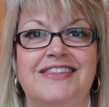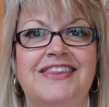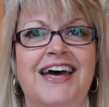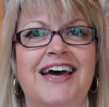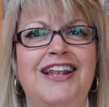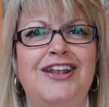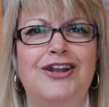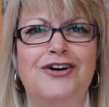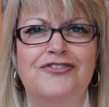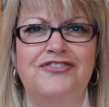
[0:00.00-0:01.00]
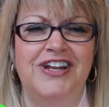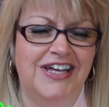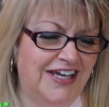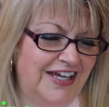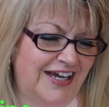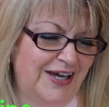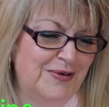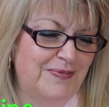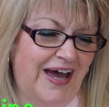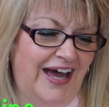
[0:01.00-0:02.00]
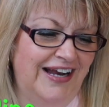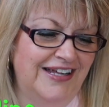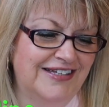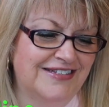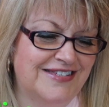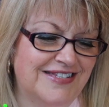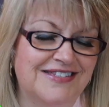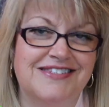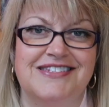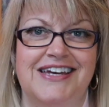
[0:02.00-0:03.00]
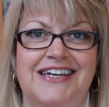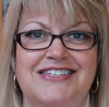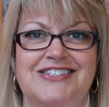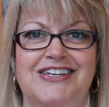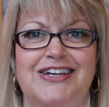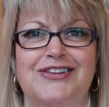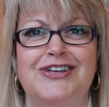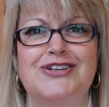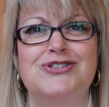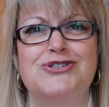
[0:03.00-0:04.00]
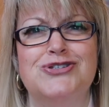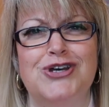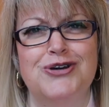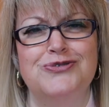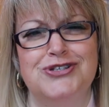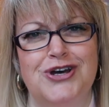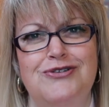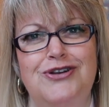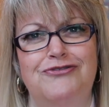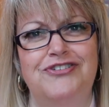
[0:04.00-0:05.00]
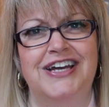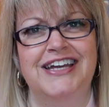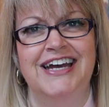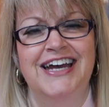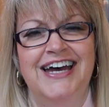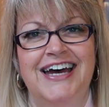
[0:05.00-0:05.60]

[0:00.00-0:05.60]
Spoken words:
They're lovely, Alex and Stacey. They're so lovely.